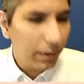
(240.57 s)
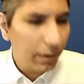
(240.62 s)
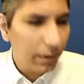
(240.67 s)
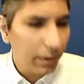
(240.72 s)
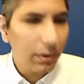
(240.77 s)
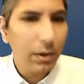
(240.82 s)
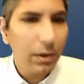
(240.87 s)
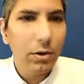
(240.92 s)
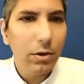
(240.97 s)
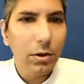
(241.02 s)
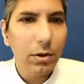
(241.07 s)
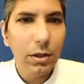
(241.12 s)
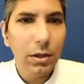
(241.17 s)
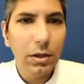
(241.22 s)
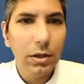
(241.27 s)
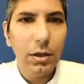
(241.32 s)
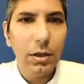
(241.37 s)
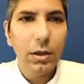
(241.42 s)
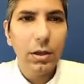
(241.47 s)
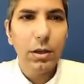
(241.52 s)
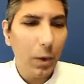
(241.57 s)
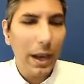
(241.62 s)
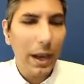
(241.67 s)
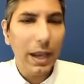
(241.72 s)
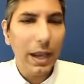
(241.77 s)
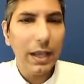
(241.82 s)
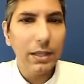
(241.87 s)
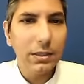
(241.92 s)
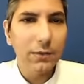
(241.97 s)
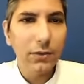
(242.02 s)
very good
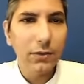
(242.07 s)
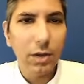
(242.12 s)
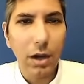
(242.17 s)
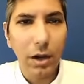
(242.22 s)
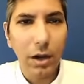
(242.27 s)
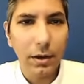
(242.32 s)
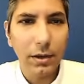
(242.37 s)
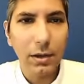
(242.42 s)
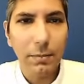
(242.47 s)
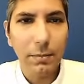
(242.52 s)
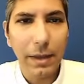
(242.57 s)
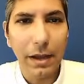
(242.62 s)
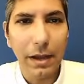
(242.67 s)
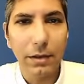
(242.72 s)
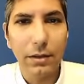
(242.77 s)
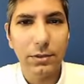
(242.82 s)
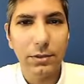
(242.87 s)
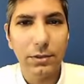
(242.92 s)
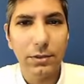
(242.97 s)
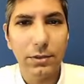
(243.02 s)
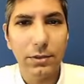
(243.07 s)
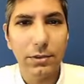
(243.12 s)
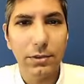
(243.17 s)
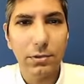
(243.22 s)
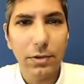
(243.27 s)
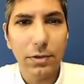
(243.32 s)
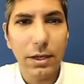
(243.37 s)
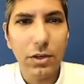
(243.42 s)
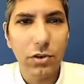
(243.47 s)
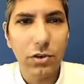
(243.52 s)
ways of talking about
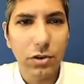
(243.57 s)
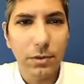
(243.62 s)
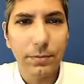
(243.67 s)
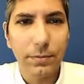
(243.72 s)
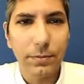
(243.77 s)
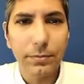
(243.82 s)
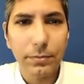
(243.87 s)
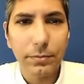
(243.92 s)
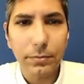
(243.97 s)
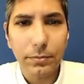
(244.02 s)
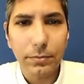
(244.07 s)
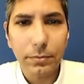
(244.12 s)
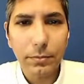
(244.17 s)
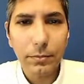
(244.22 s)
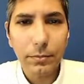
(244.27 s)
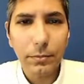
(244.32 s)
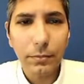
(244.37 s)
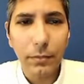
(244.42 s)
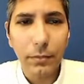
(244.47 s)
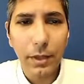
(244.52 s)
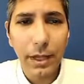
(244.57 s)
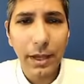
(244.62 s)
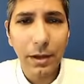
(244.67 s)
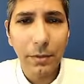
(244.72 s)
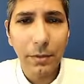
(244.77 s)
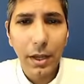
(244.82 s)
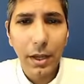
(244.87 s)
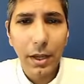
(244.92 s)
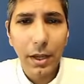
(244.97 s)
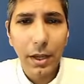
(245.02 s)
concentration.
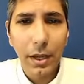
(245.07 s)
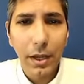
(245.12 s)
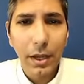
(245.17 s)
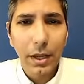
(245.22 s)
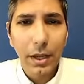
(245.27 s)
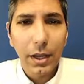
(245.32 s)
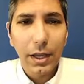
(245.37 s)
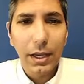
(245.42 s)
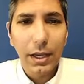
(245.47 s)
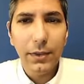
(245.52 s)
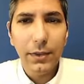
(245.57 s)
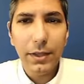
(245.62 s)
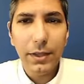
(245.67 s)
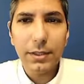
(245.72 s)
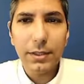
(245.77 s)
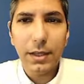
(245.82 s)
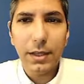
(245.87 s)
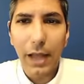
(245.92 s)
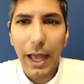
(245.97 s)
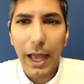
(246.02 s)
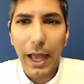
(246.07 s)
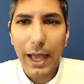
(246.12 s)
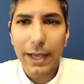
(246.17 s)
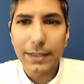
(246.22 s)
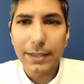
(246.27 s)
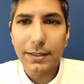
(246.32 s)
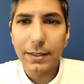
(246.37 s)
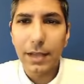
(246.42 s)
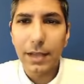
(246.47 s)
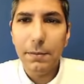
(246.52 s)
Now, in this
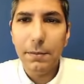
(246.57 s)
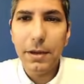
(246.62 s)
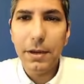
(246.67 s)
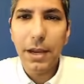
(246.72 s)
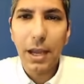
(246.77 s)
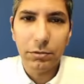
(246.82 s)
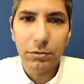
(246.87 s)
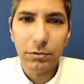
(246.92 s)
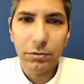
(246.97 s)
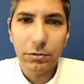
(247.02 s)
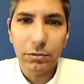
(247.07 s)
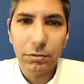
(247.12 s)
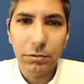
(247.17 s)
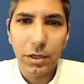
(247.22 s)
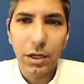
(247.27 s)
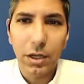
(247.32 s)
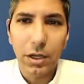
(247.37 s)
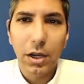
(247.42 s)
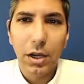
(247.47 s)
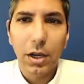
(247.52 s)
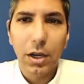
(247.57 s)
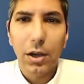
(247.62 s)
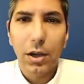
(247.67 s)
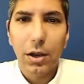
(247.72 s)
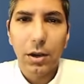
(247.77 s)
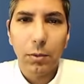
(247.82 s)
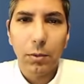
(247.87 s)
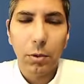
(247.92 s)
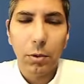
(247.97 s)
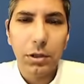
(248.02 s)
class, in AP Chemistry,
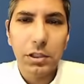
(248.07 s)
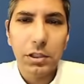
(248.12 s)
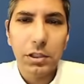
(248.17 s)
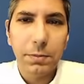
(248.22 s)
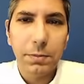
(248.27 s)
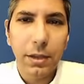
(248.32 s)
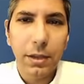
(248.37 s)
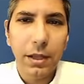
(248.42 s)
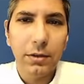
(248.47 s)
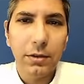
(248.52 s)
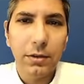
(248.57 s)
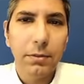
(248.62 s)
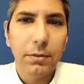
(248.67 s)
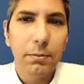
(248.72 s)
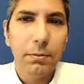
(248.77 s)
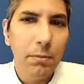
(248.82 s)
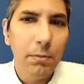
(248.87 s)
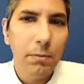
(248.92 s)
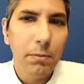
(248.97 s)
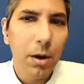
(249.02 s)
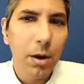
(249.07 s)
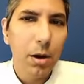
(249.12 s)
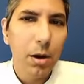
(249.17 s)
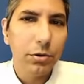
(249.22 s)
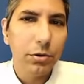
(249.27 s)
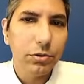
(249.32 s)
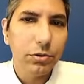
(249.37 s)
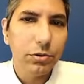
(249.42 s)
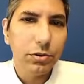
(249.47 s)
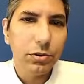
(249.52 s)
we're going to spend
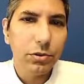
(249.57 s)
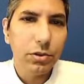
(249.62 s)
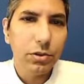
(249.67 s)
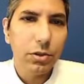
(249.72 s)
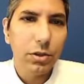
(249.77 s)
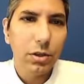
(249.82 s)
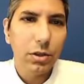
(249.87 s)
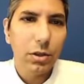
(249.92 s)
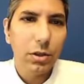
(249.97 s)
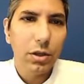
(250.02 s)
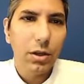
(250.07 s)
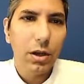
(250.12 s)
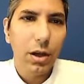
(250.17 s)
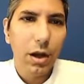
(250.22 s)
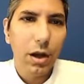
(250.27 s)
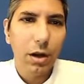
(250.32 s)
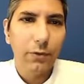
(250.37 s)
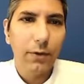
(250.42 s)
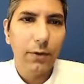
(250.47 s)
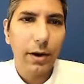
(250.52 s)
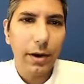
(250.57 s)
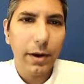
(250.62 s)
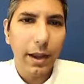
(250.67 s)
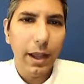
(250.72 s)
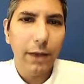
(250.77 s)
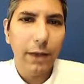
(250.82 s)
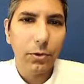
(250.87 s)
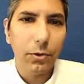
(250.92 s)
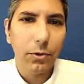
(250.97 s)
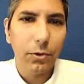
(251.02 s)
most of our
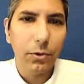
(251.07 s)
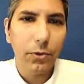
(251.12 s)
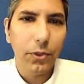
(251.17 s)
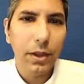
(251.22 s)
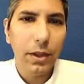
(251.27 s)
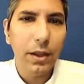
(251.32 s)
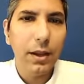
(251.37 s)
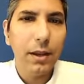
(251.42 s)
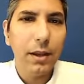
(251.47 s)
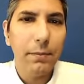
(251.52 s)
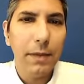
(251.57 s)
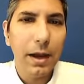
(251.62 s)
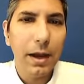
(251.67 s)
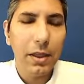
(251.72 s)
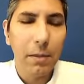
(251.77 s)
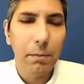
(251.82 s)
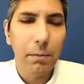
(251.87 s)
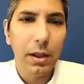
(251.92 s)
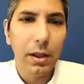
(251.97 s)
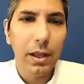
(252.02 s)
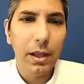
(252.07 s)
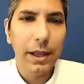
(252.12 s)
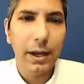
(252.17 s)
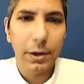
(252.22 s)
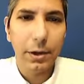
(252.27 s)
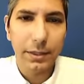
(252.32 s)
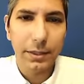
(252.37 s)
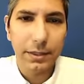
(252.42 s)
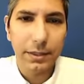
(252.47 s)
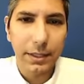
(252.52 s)
effort thinking about
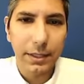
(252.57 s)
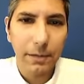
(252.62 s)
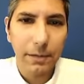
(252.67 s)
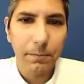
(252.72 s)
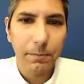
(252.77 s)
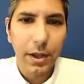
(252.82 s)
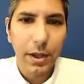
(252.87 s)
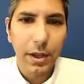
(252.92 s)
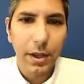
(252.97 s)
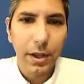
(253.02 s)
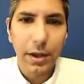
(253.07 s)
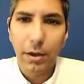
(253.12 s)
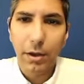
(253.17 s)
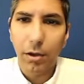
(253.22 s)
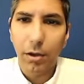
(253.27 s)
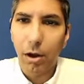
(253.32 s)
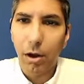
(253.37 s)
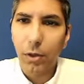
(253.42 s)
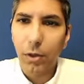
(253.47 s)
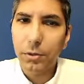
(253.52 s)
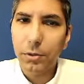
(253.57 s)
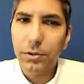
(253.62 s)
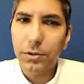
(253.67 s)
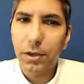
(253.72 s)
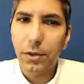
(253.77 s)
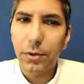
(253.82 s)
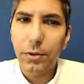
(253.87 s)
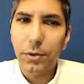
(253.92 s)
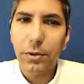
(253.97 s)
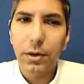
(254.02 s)
molarity. Now, all those
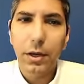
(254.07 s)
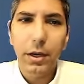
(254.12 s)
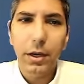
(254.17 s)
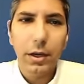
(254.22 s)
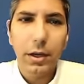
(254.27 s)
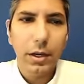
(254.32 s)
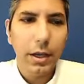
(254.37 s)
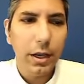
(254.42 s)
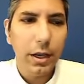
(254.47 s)
other